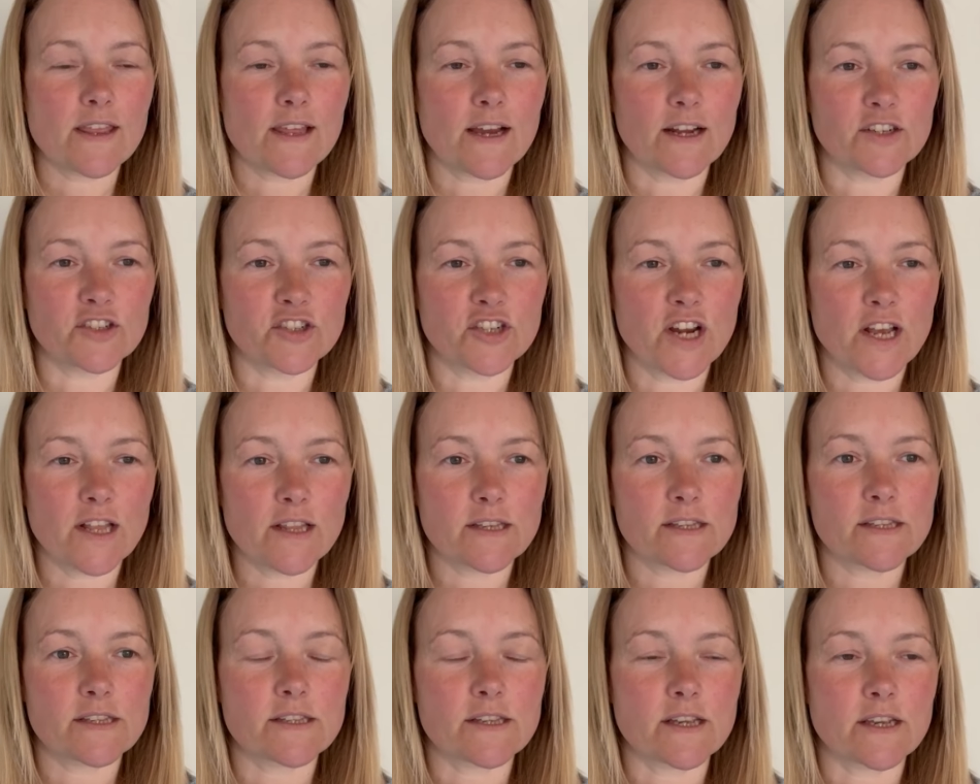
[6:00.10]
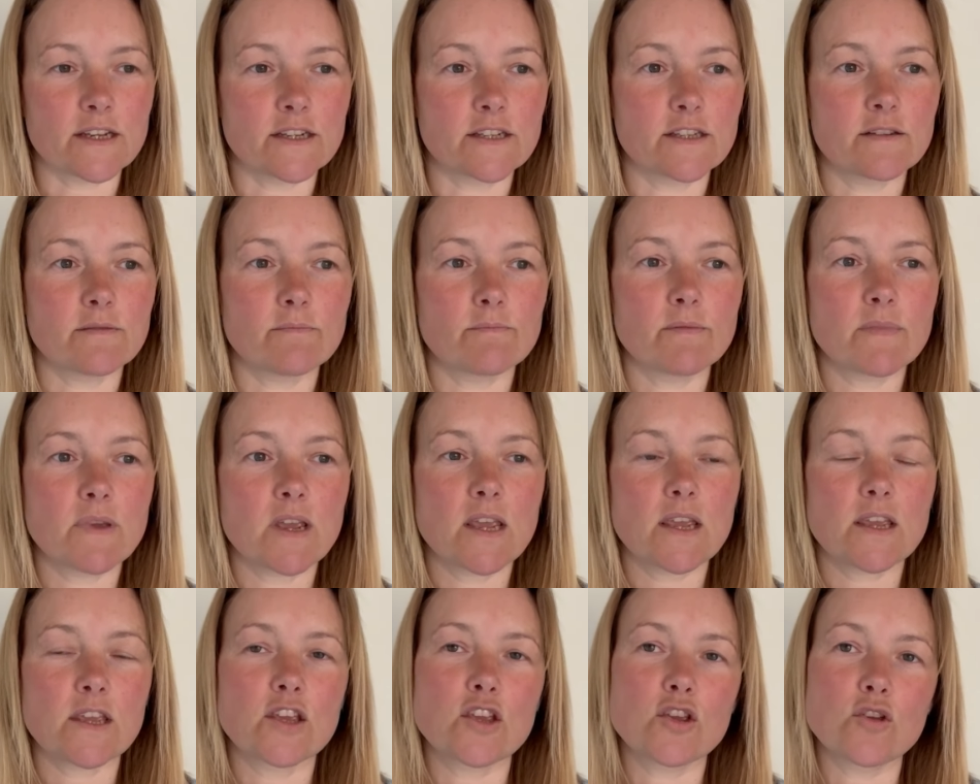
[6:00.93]
that jealousy to
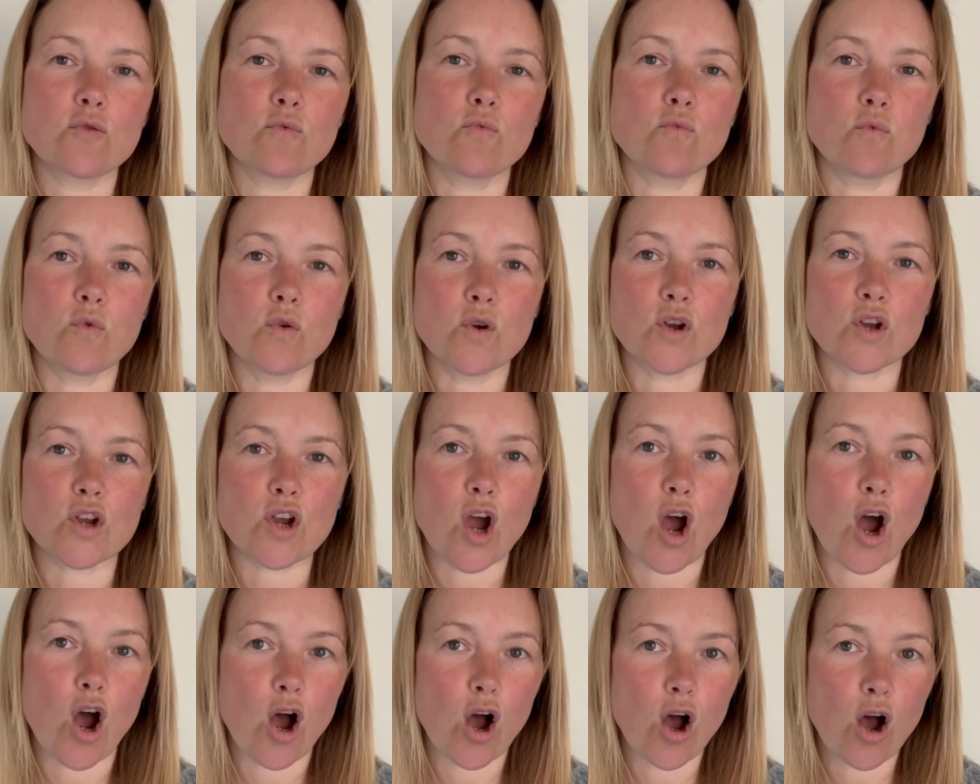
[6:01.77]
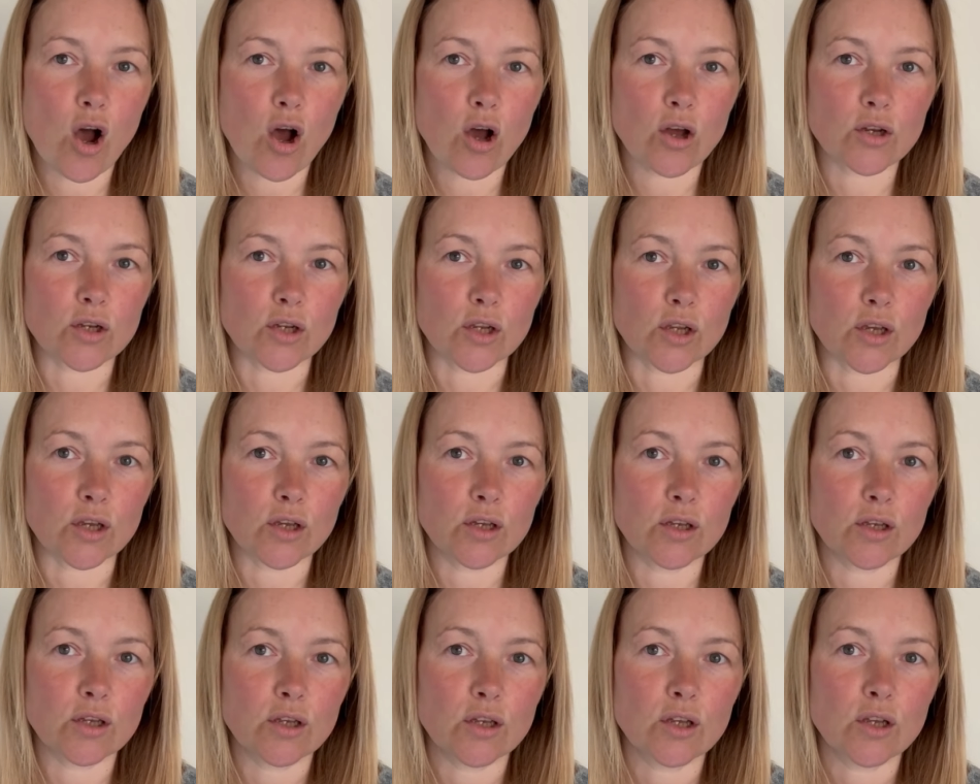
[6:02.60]
make you work
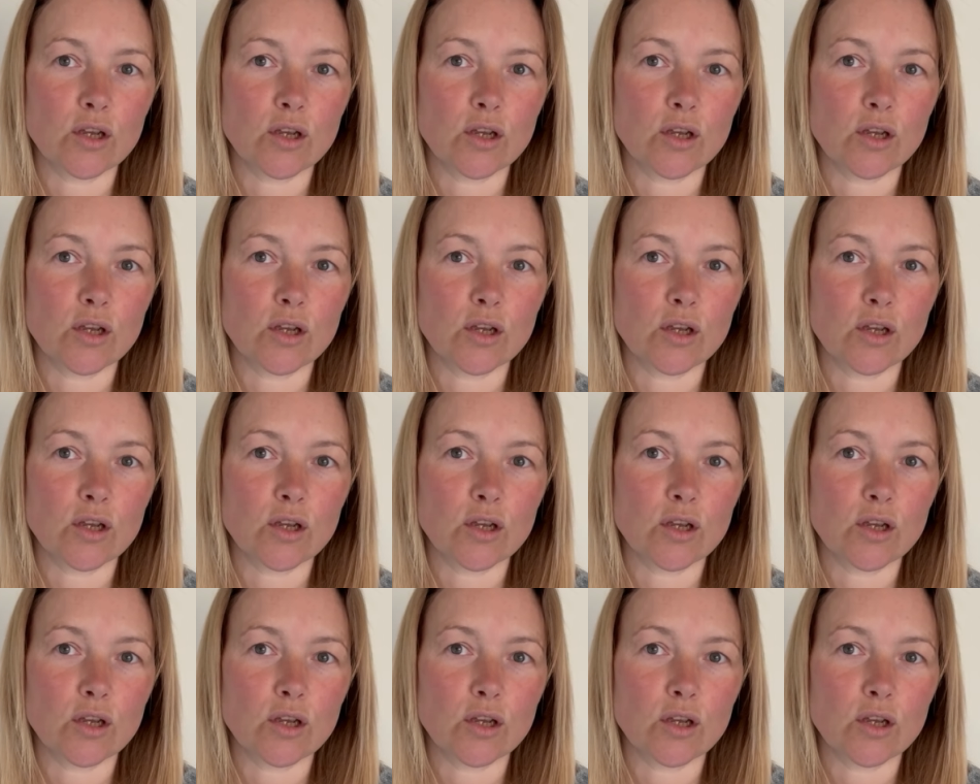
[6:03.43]
harder